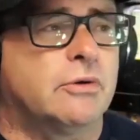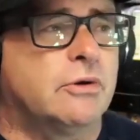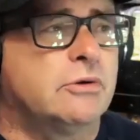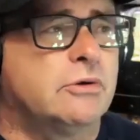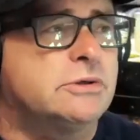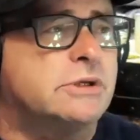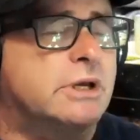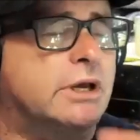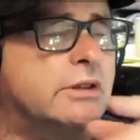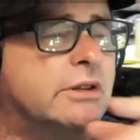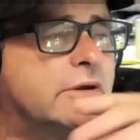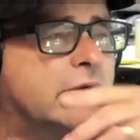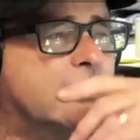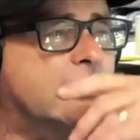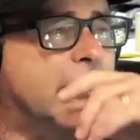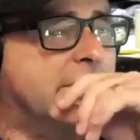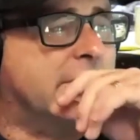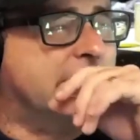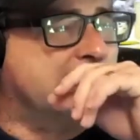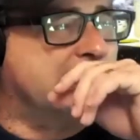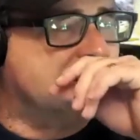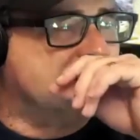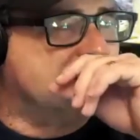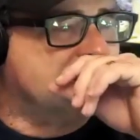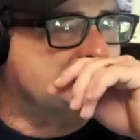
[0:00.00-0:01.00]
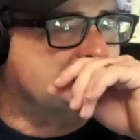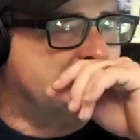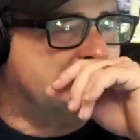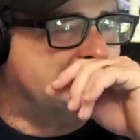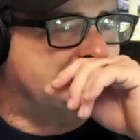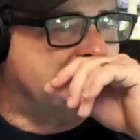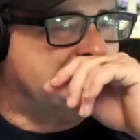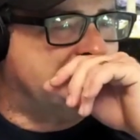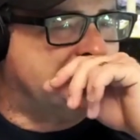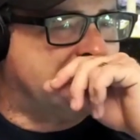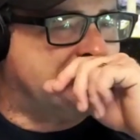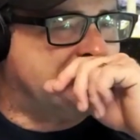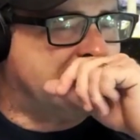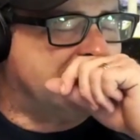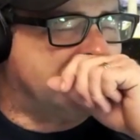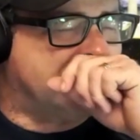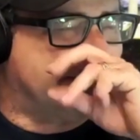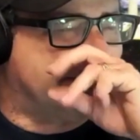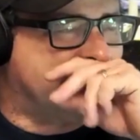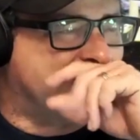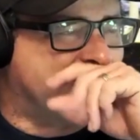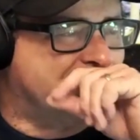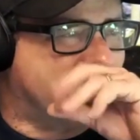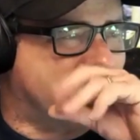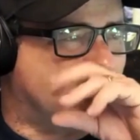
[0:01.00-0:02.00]
who's the other guy, the English comedian,
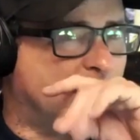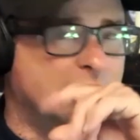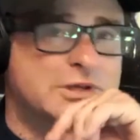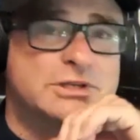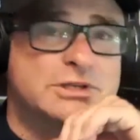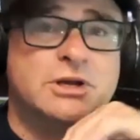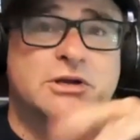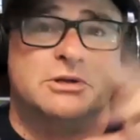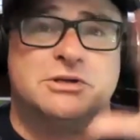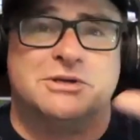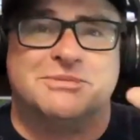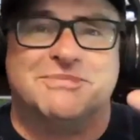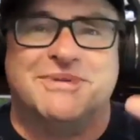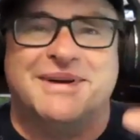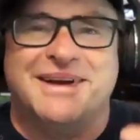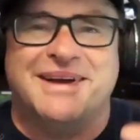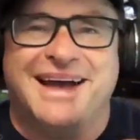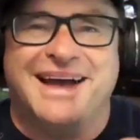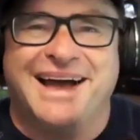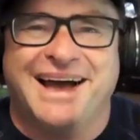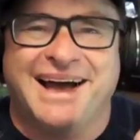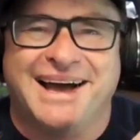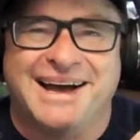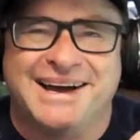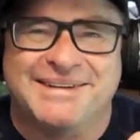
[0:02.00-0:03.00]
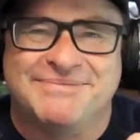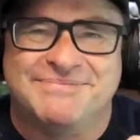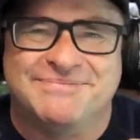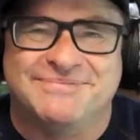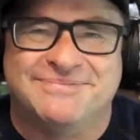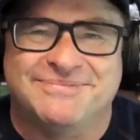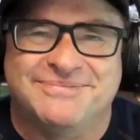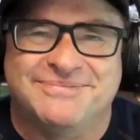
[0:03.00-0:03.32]
well, there's lots of them,